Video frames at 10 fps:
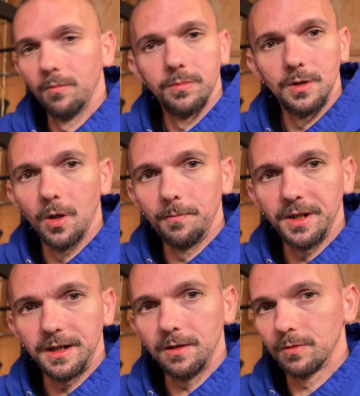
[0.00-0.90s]
No
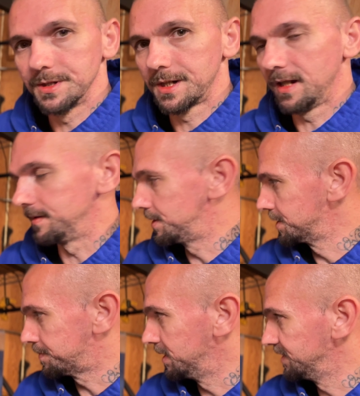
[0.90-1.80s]
biggie, we're just gonna have 2
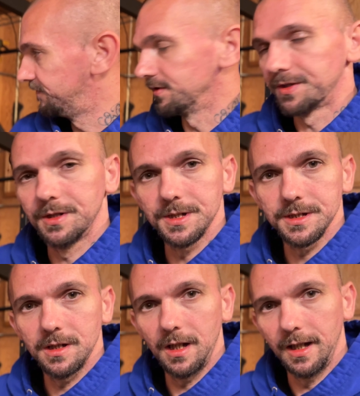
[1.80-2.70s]
sponge filters,
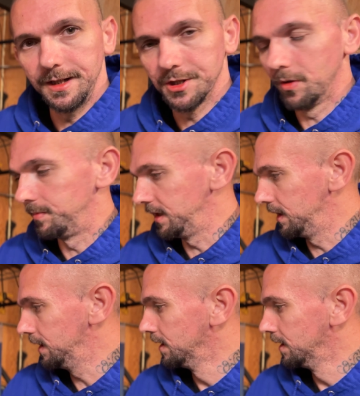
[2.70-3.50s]
an HOB.